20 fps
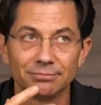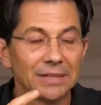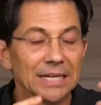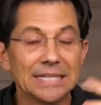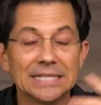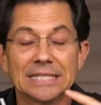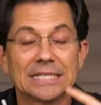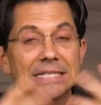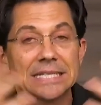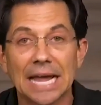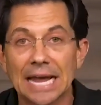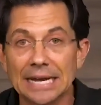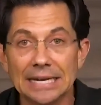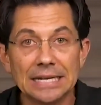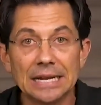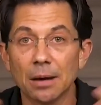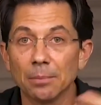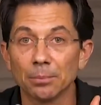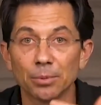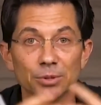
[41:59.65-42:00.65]

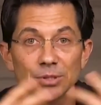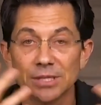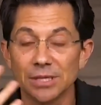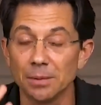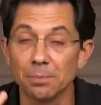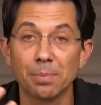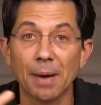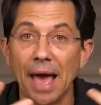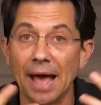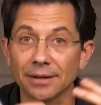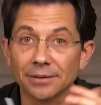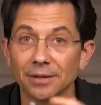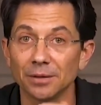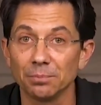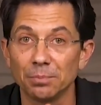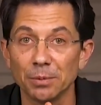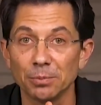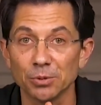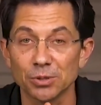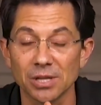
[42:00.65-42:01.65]
insane numbers and impact on
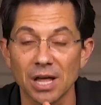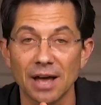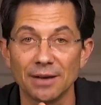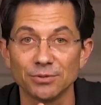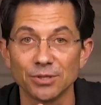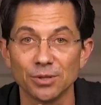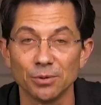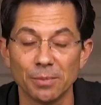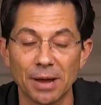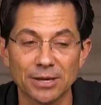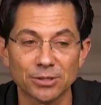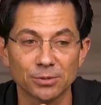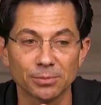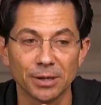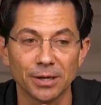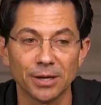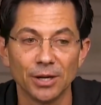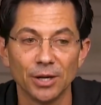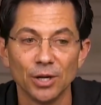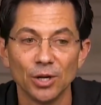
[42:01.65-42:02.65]
people's lives and their
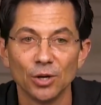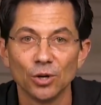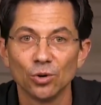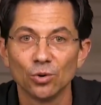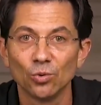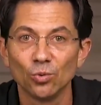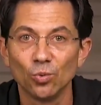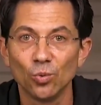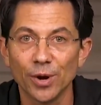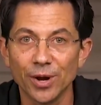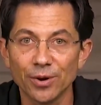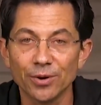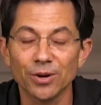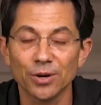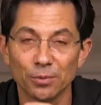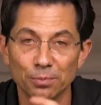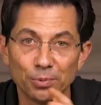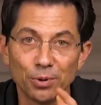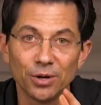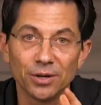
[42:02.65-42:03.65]
mastermind. We are going
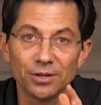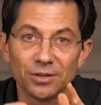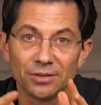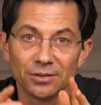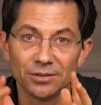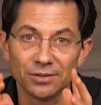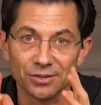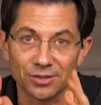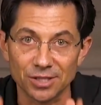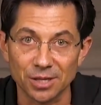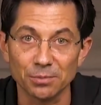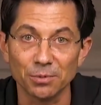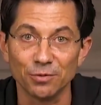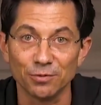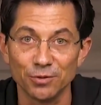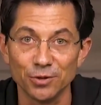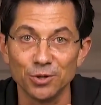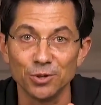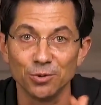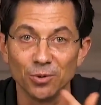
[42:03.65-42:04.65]
to put some
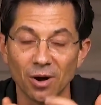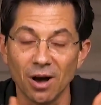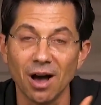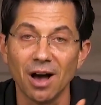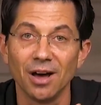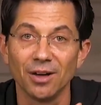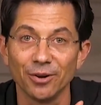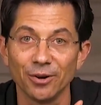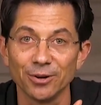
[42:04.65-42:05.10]
of you on